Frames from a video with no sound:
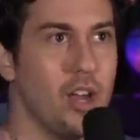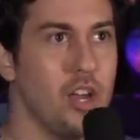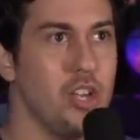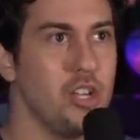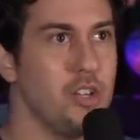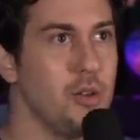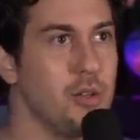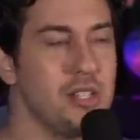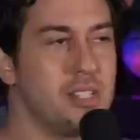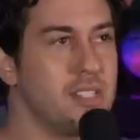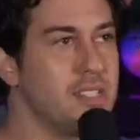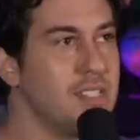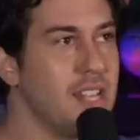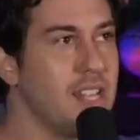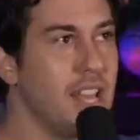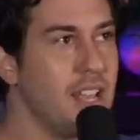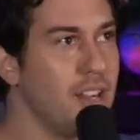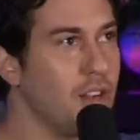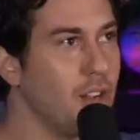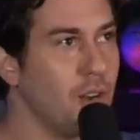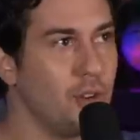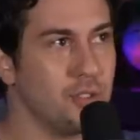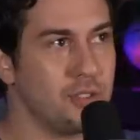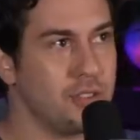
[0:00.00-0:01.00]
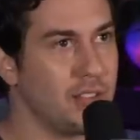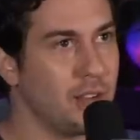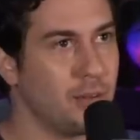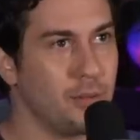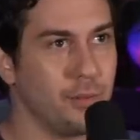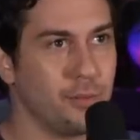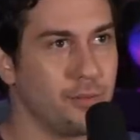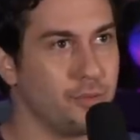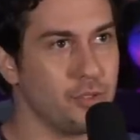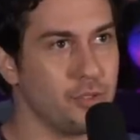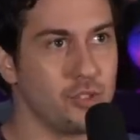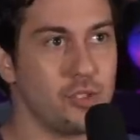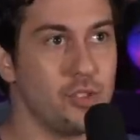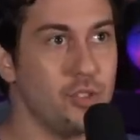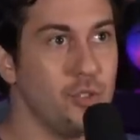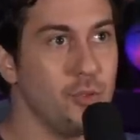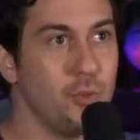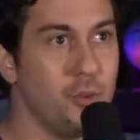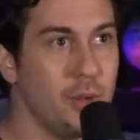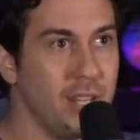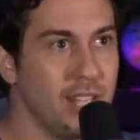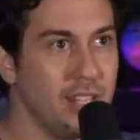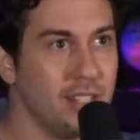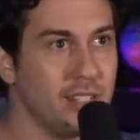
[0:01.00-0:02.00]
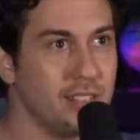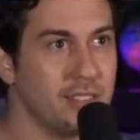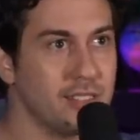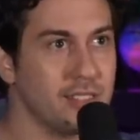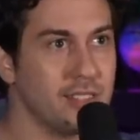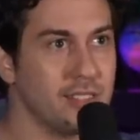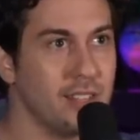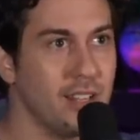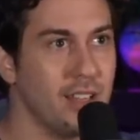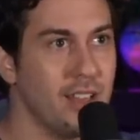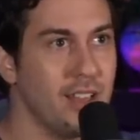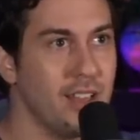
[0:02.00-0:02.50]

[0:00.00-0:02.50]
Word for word: you had to stay in a hotel room for two weeks